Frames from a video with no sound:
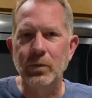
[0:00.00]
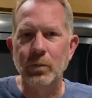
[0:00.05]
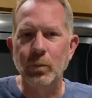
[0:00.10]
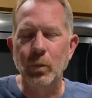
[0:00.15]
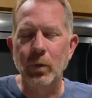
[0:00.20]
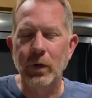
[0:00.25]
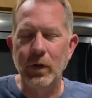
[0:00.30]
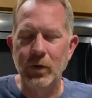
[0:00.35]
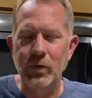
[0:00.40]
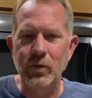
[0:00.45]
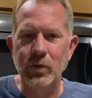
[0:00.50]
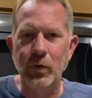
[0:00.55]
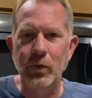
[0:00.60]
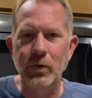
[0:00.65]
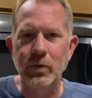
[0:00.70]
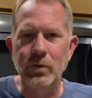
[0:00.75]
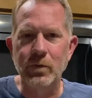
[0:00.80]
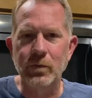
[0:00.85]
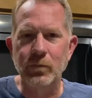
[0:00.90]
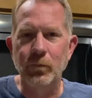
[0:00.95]
we're going to show you
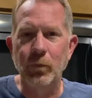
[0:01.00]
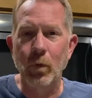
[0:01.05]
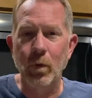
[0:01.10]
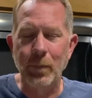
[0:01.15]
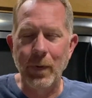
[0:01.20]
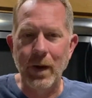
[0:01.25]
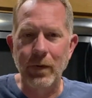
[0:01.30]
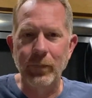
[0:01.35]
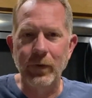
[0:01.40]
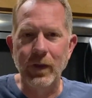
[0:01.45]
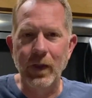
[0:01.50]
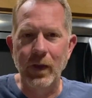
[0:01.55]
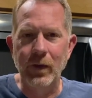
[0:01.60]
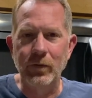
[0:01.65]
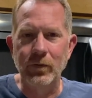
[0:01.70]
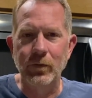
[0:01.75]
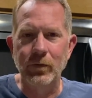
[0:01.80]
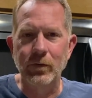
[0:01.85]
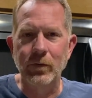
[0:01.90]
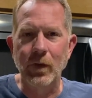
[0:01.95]
four
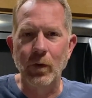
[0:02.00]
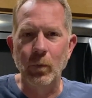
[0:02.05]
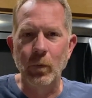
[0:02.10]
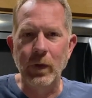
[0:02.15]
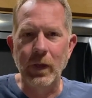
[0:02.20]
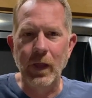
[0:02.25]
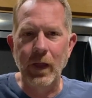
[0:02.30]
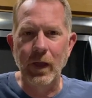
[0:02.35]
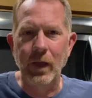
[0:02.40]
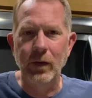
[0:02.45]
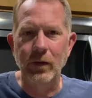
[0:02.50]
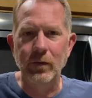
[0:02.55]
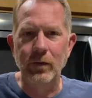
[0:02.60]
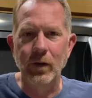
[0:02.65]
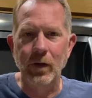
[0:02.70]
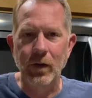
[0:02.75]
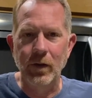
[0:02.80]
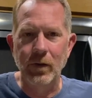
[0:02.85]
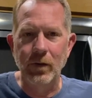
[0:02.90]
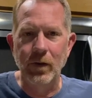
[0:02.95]
modifications that we had
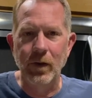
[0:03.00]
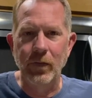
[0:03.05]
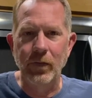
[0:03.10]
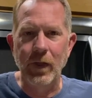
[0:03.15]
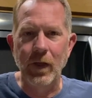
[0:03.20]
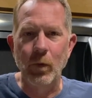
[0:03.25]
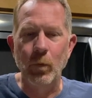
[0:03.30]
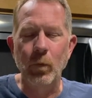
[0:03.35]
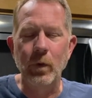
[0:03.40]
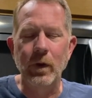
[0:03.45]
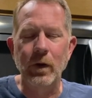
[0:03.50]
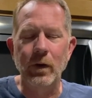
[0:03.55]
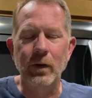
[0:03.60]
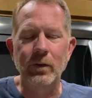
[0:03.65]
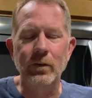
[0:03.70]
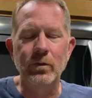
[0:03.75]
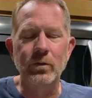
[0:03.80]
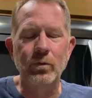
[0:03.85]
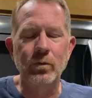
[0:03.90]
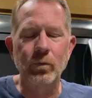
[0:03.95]
done that we are
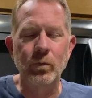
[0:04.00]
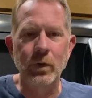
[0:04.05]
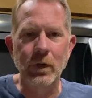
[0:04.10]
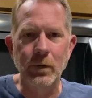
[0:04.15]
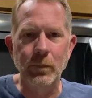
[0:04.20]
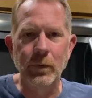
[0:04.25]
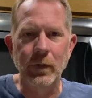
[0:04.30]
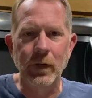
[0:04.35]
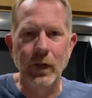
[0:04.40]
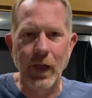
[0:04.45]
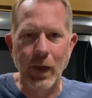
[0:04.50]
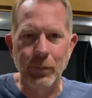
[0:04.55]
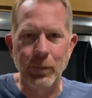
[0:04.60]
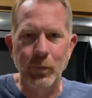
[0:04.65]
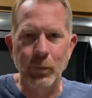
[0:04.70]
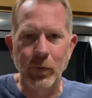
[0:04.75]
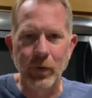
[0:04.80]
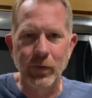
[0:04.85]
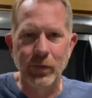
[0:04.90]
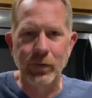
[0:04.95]
extremely happy with.